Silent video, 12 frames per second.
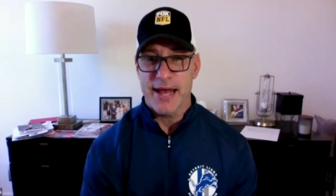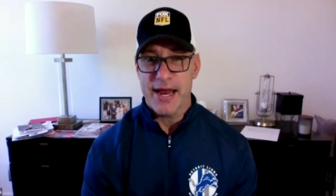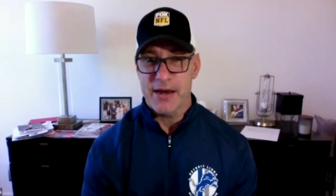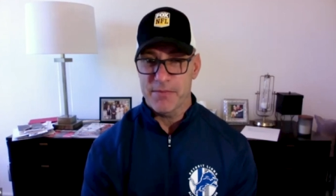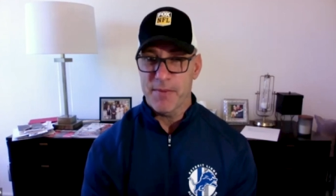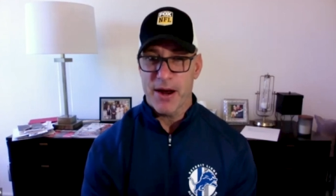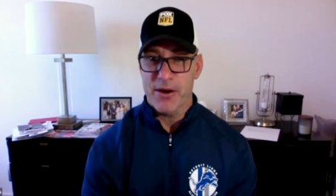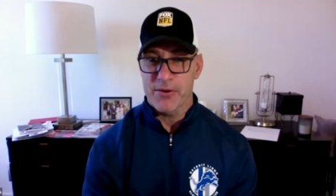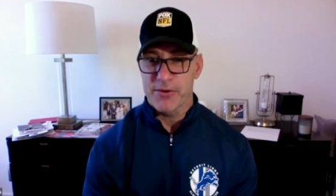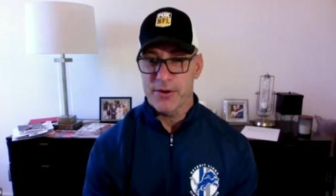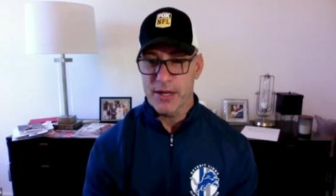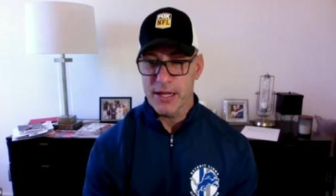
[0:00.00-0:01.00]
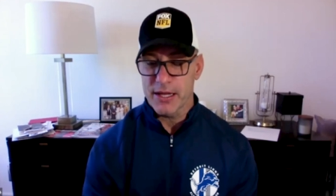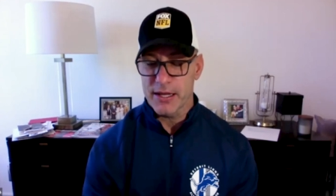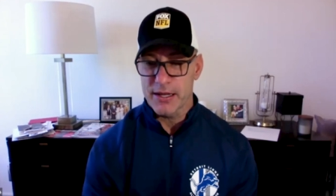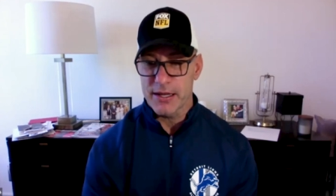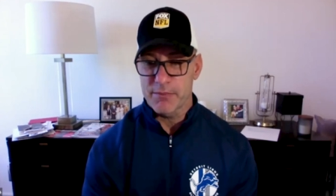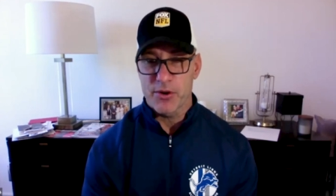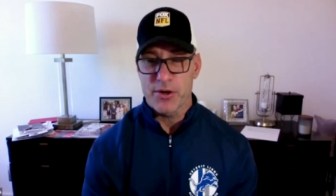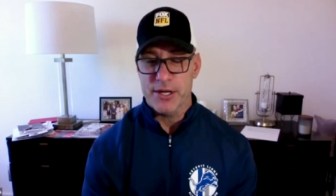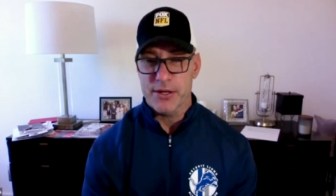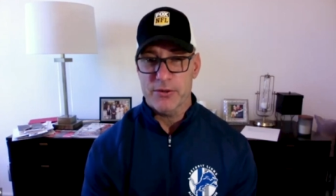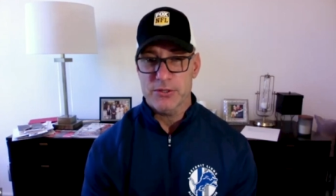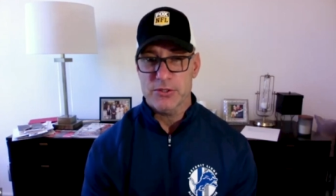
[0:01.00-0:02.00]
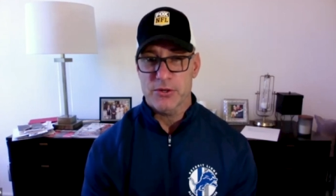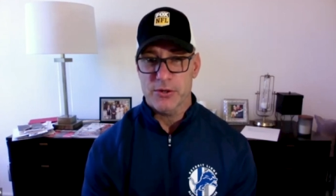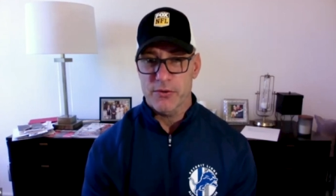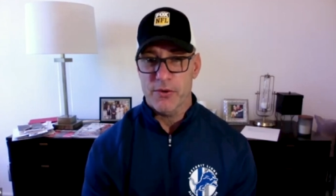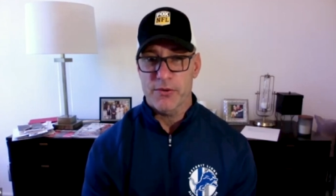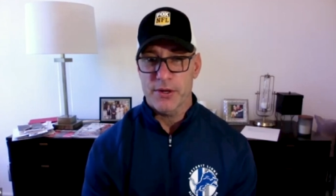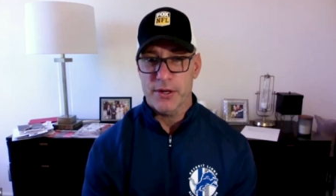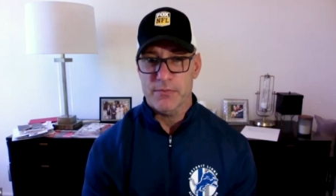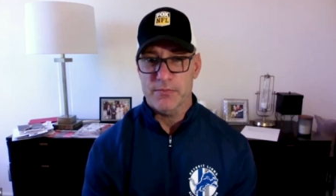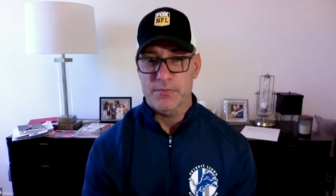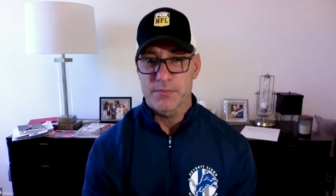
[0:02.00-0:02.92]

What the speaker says: I admired in Bernie Kosar growing up.